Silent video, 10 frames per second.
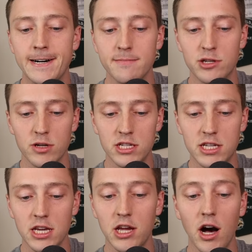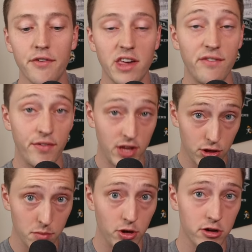So to see Goff get
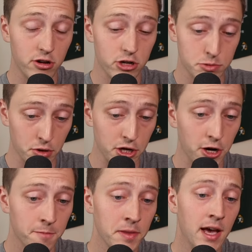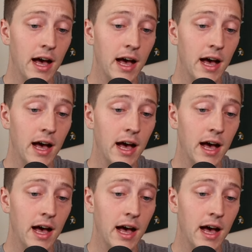$53 million per year,